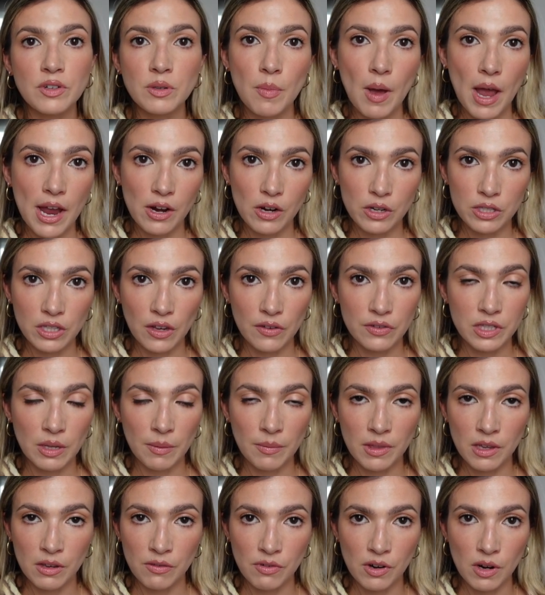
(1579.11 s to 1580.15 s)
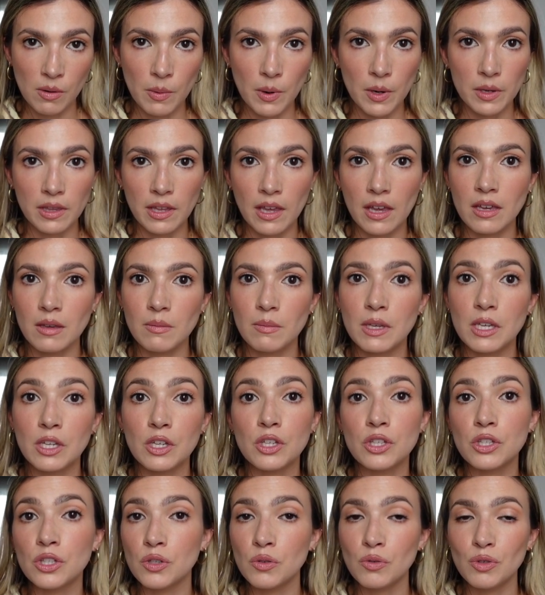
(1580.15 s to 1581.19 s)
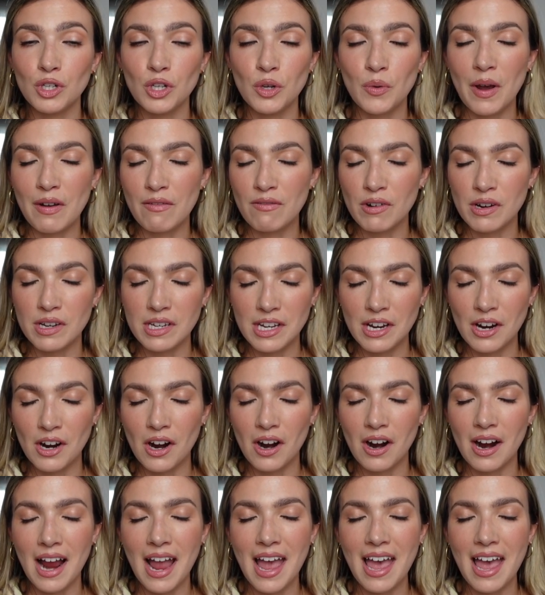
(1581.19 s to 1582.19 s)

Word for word: to buy yourself something for your birthday because you do every year.